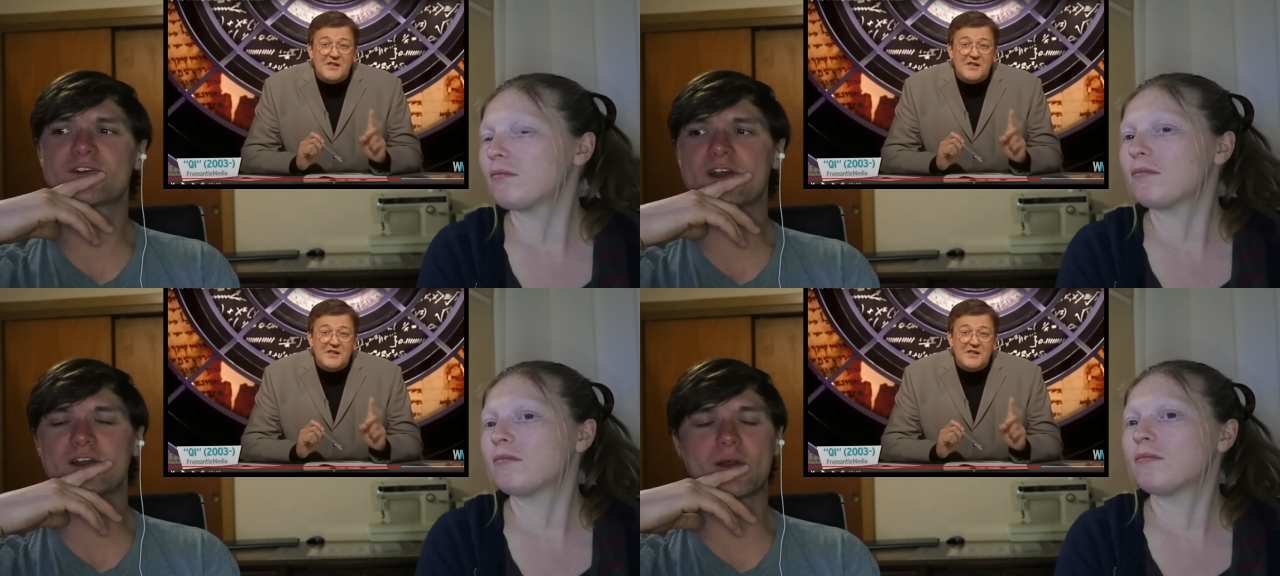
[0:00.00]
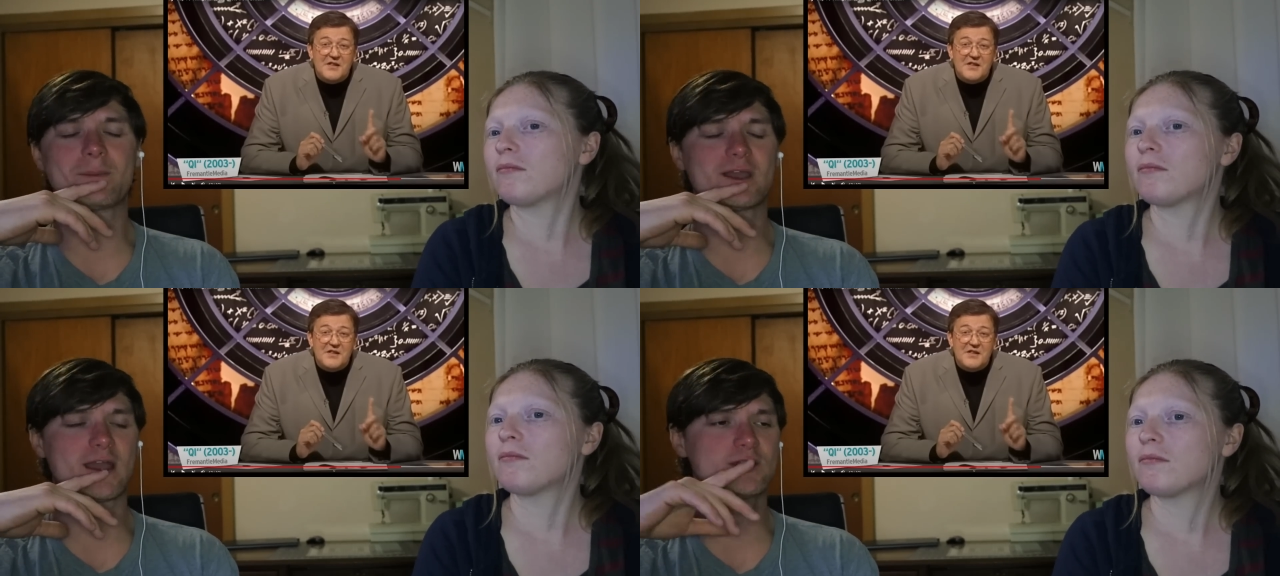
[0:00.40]
Speaker 1: I,
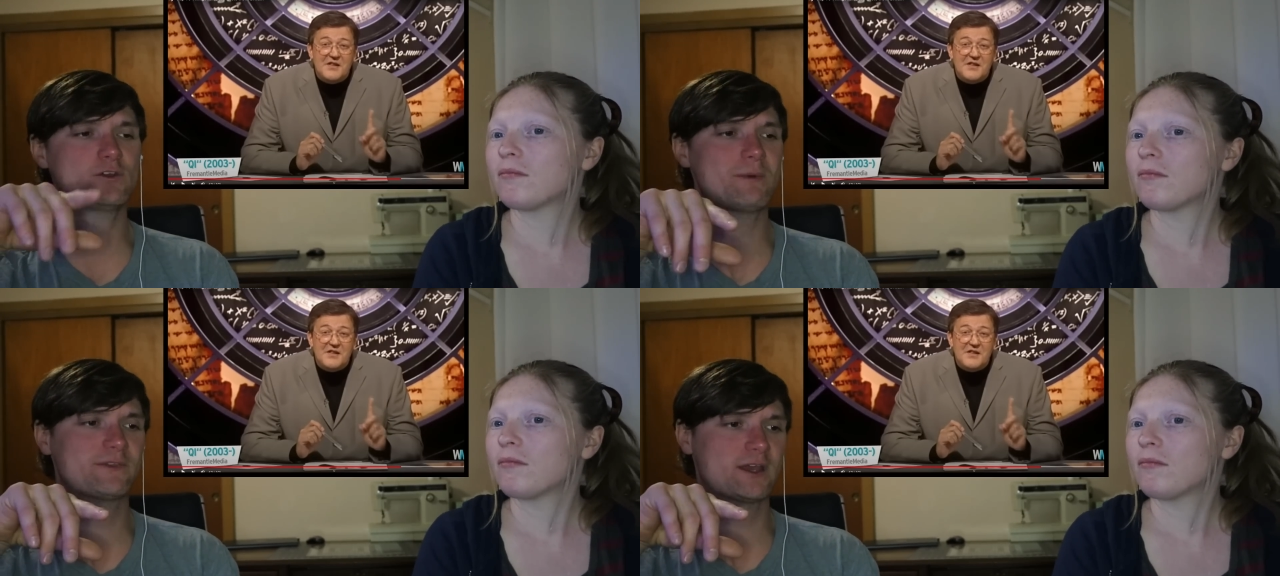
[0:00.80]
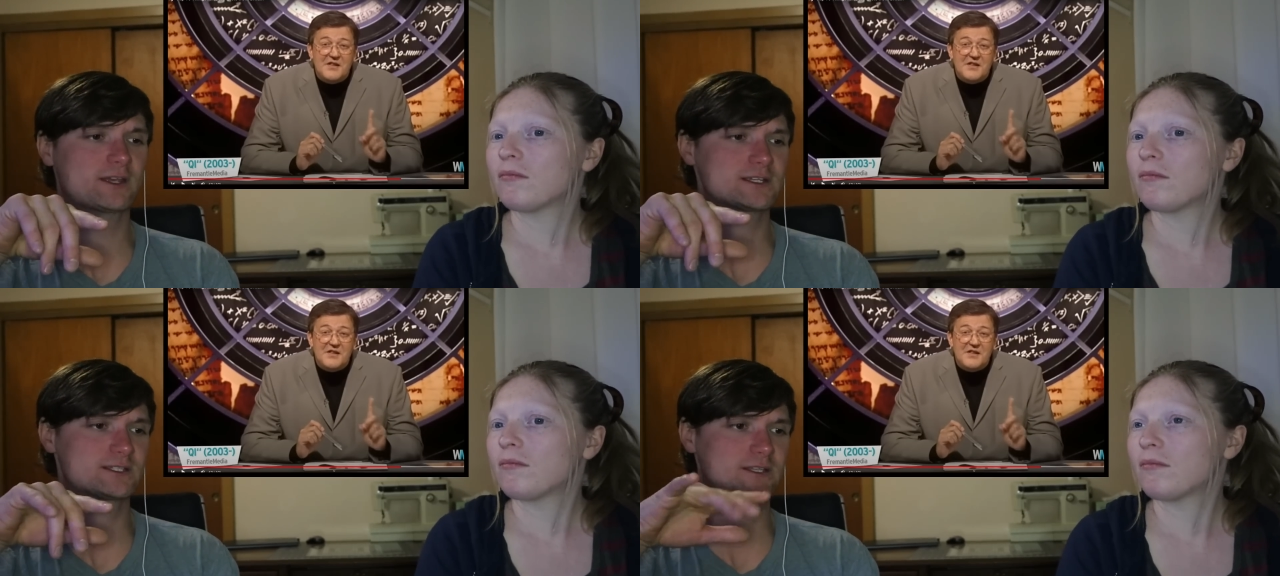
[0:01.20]
mean, I knew about that
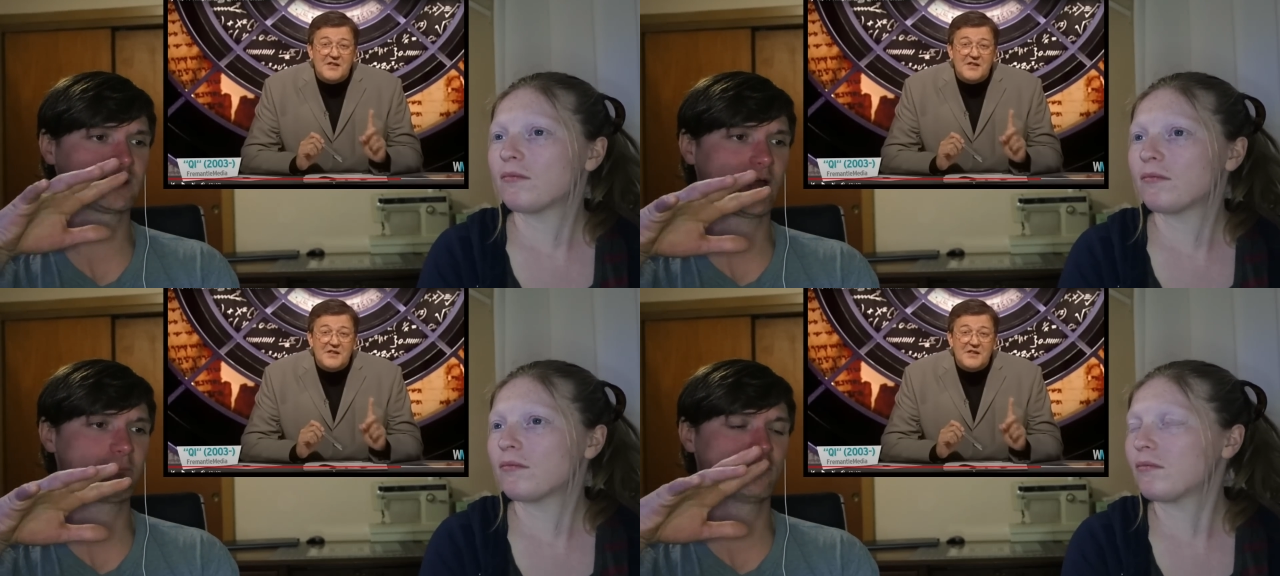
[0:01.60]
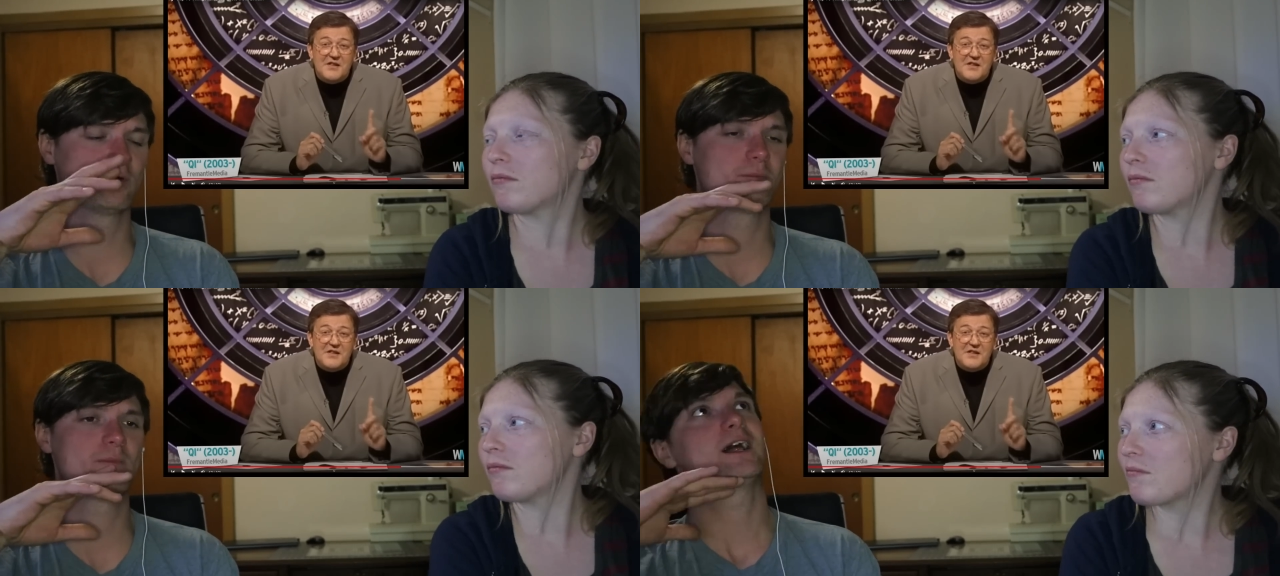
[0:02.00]
because the light
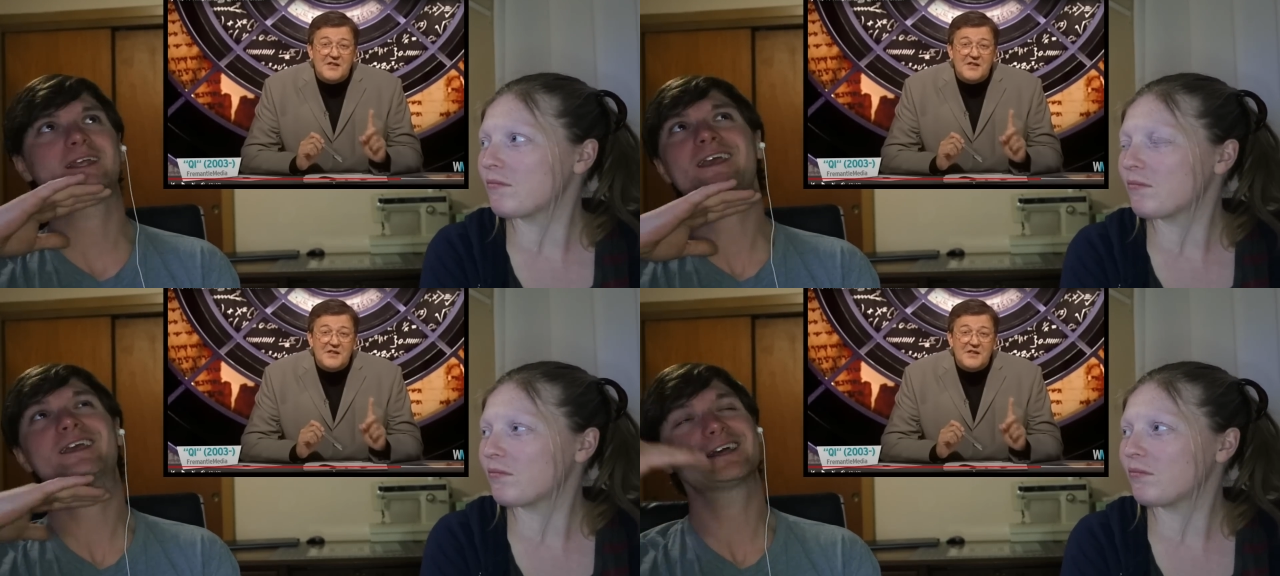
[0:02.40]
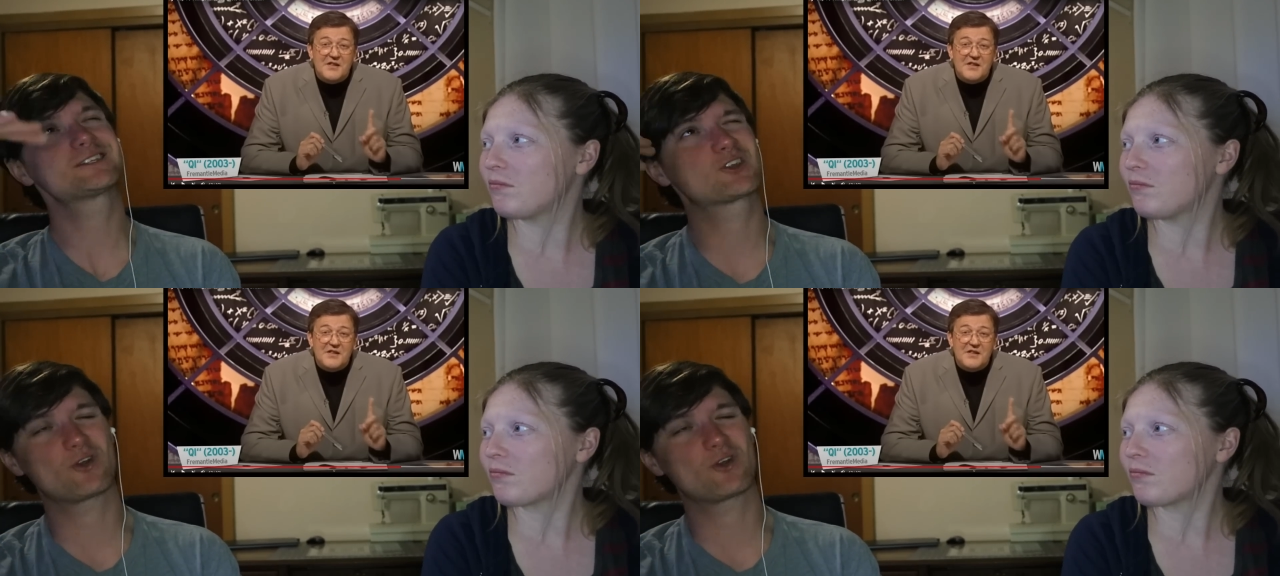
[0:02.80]
bulb, like, he gets